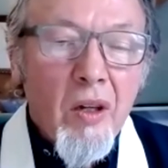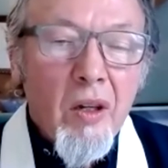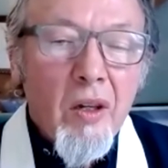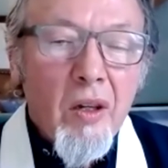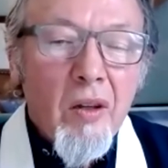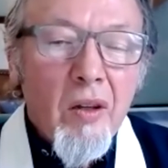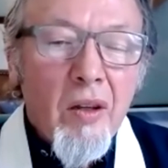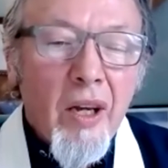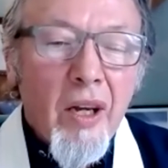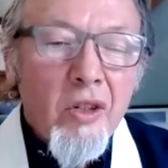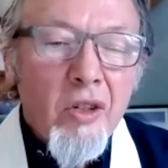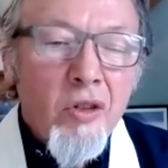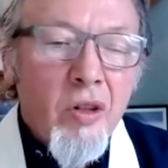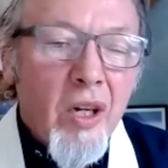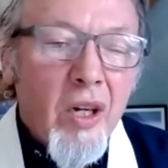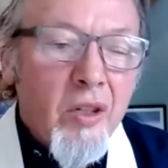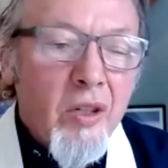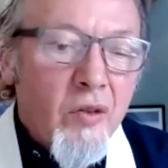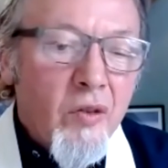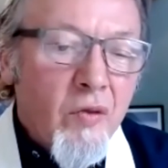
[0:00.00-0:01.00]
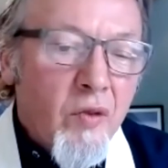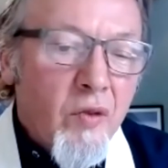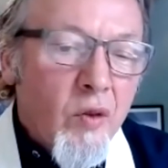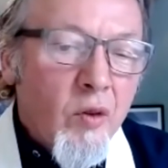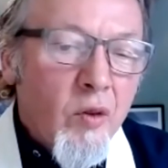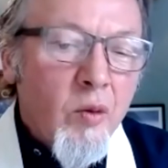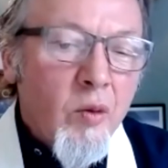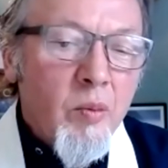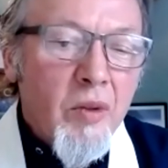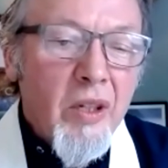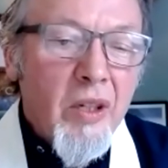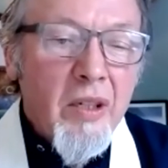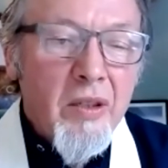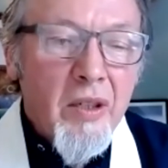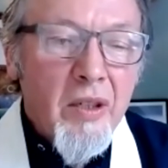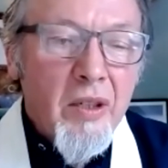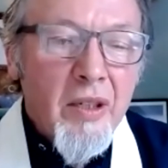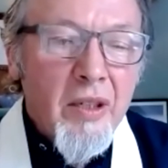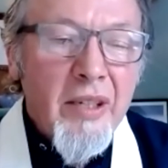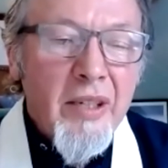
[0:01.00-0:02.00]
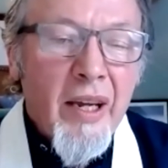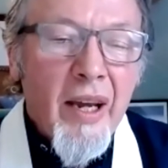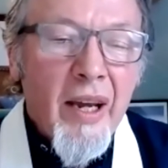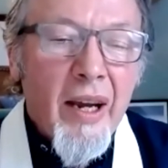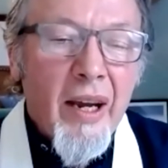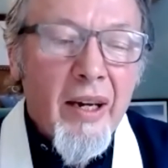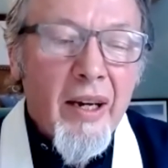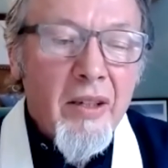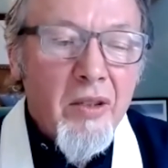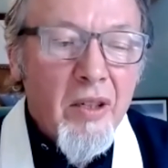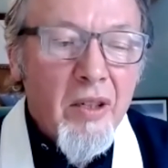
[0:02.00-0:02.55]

that transformed these attacks